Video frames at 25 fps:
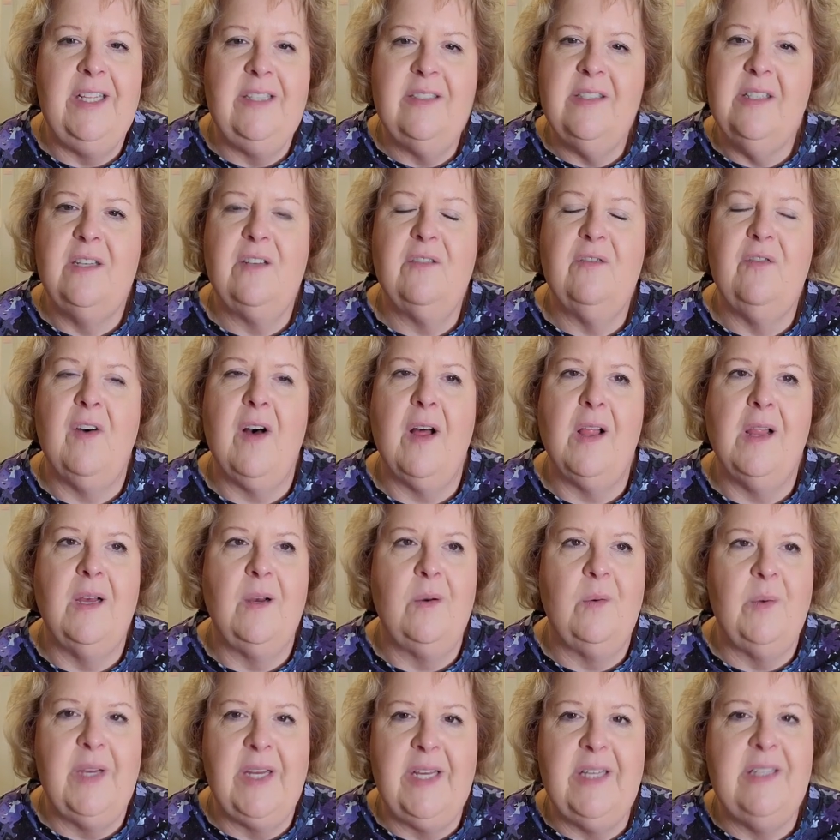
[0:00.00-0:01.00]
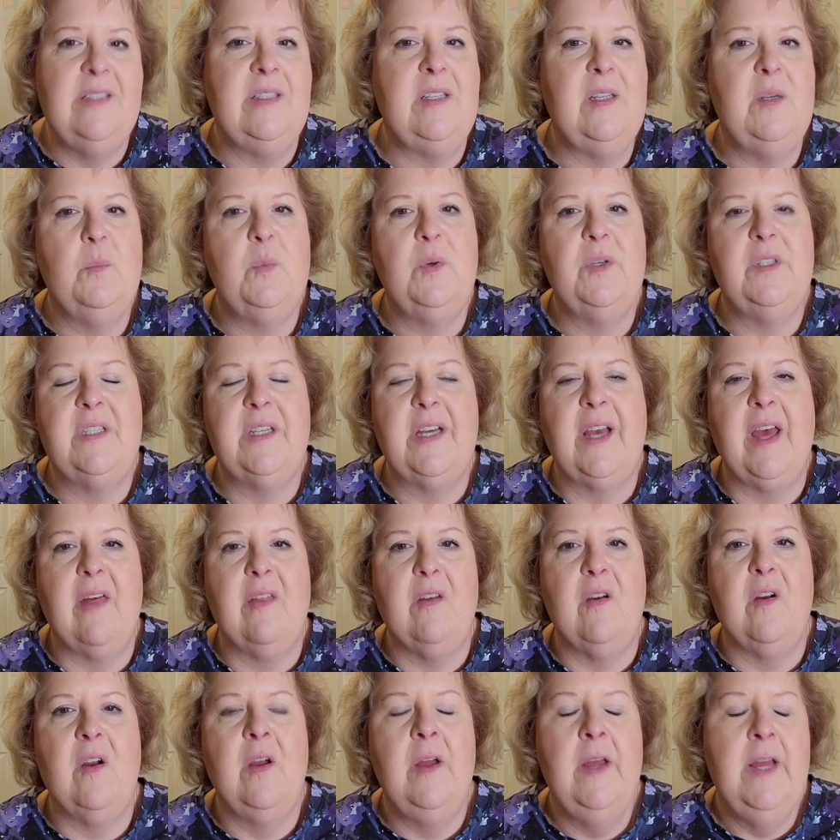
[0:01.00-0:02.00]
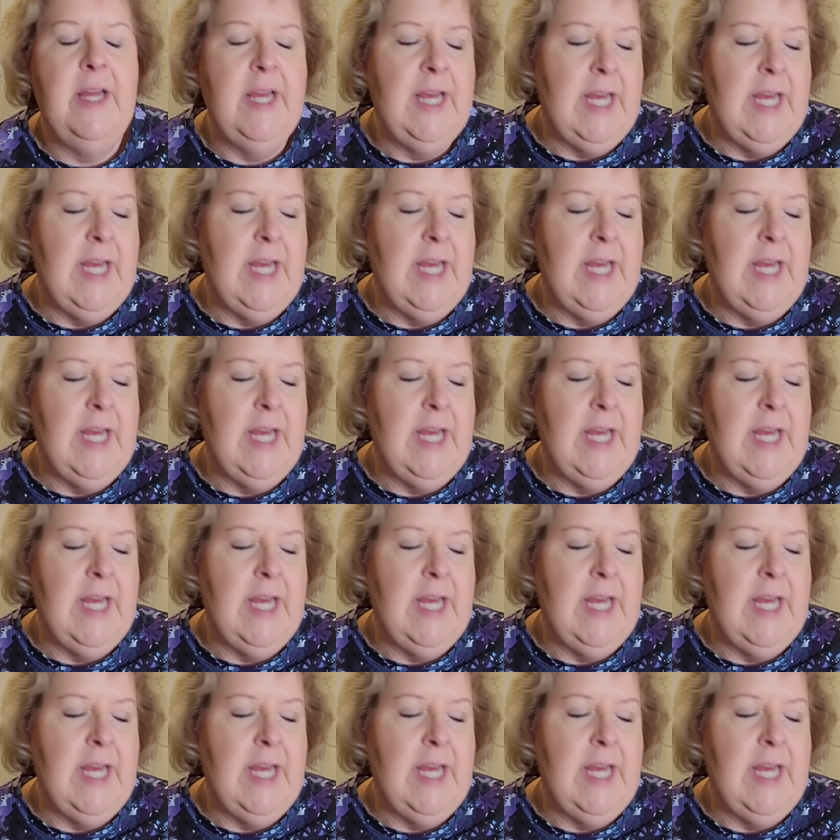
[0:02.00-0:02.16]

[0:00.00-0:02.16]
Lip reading: easy to follow, easy to put together.